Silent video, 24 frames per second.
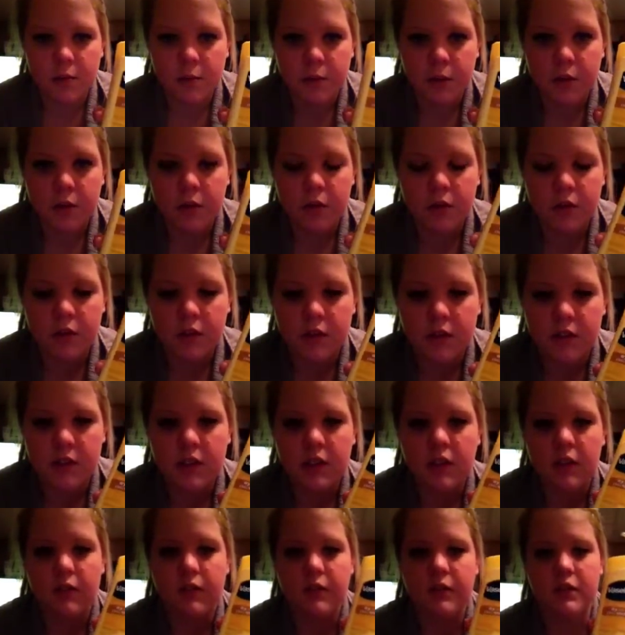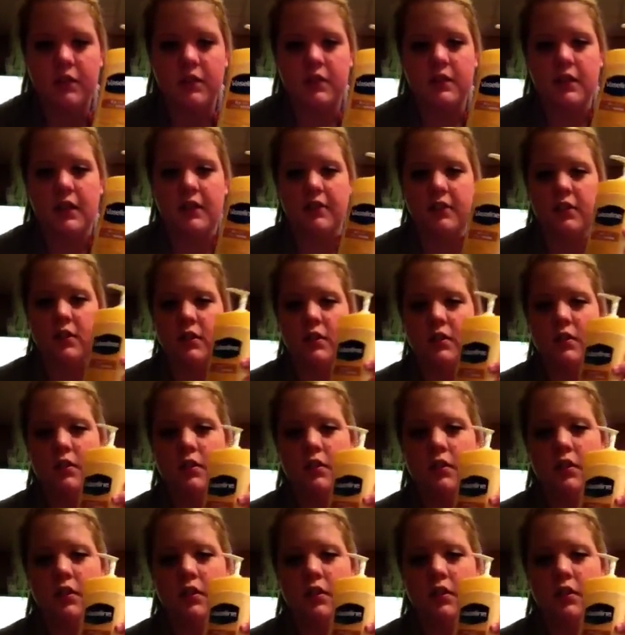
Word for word: but it was on sale for 7